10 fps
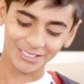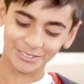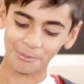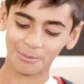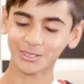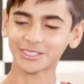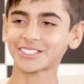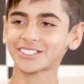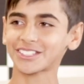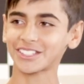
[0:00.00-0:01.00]
and we
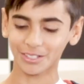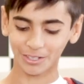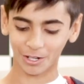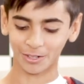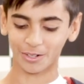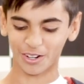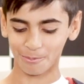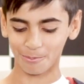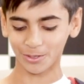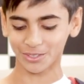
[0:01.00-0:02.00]
both our,
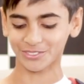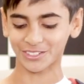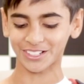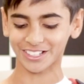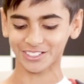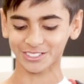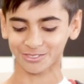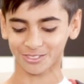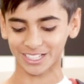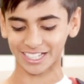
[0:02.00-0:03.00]
our both of our
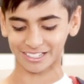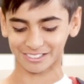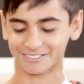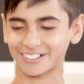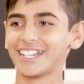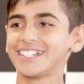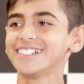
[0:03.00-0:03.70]
knuckles were like red.